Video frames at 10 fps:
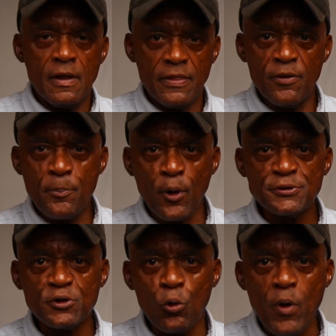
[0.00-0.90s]
The
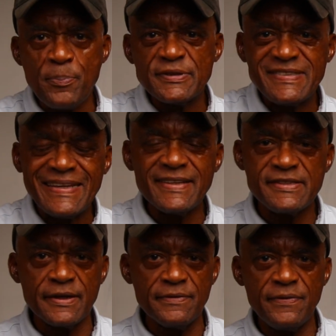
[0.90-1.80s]
personal
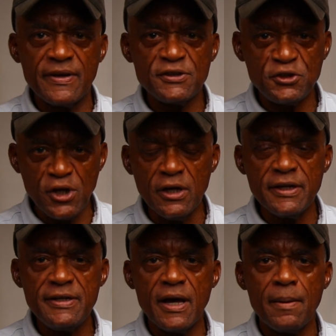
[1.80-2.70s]
representative
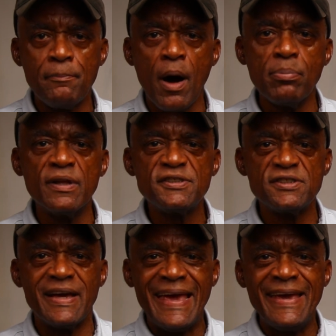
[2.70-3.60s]
should publish
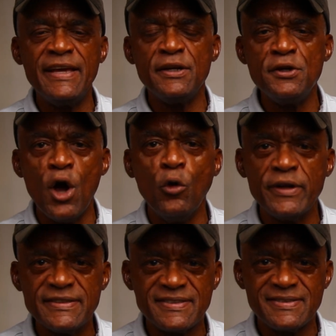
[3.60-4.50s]
a
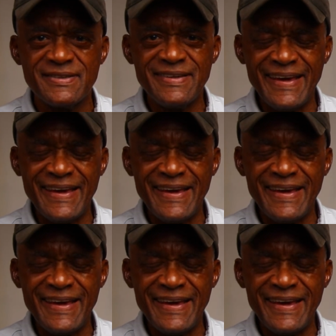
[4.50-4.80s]
notice